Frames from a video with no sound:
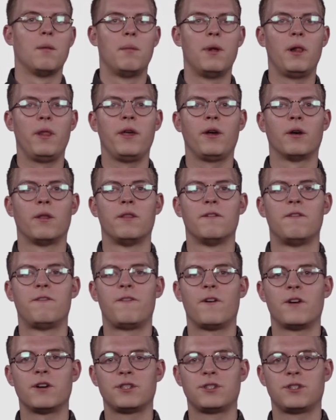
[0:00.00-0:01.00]
building on the
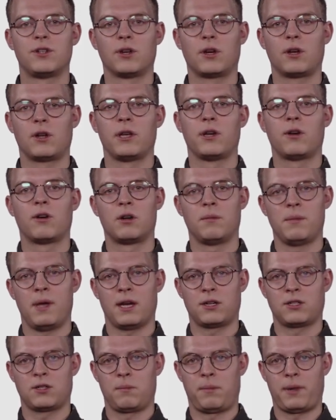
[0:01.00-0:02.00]
first Circular Economy
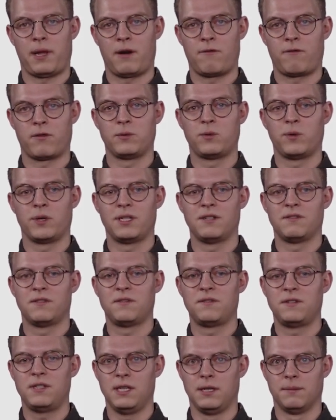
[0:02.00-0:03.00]
Action Plan from
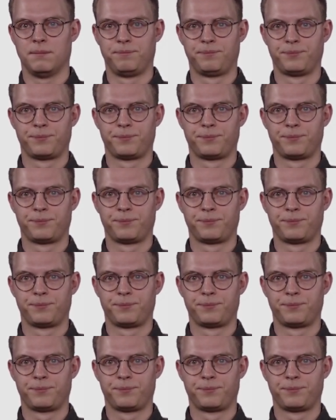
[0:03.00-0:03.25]
2015.